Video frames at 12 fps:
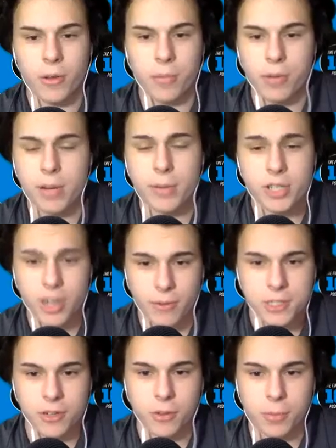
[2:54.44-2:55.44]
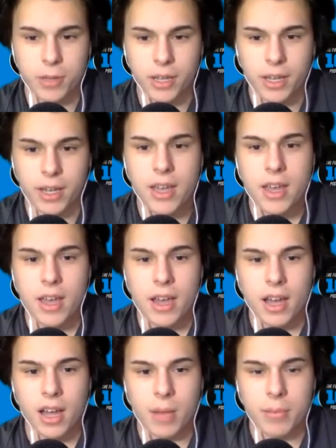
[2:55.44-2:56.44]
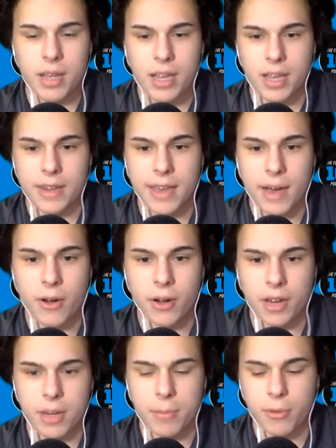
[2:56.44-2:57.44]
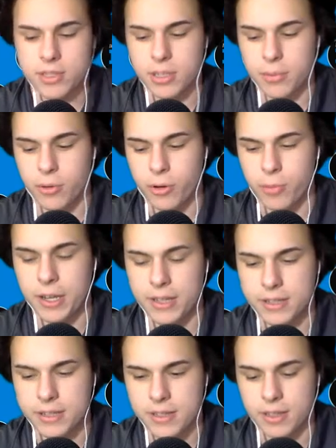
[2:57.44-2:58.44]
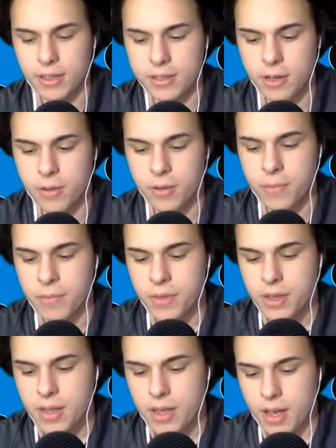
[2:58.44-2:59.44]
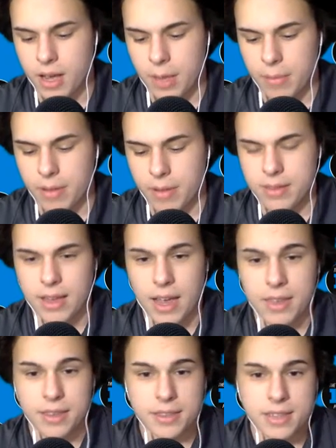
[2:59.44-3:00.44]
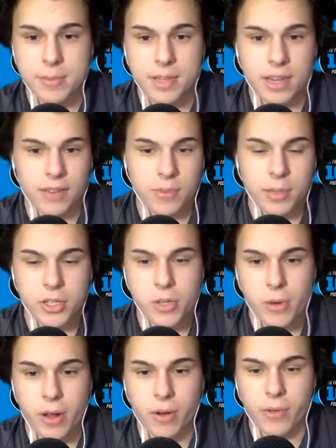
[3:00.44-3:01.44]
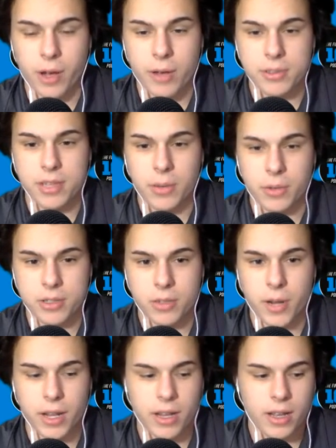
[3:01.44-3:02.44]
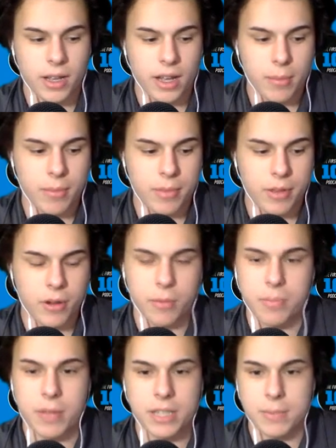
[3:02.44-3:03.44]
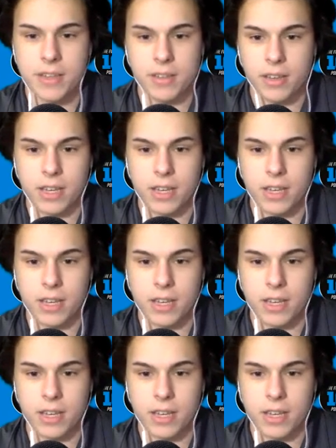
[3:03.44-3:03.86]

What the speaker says: pretty much every single play and count on getting points on the board pretty consistently. So I think this game is going to have to be a shootout if Ohio State wants to win it. It's basically going to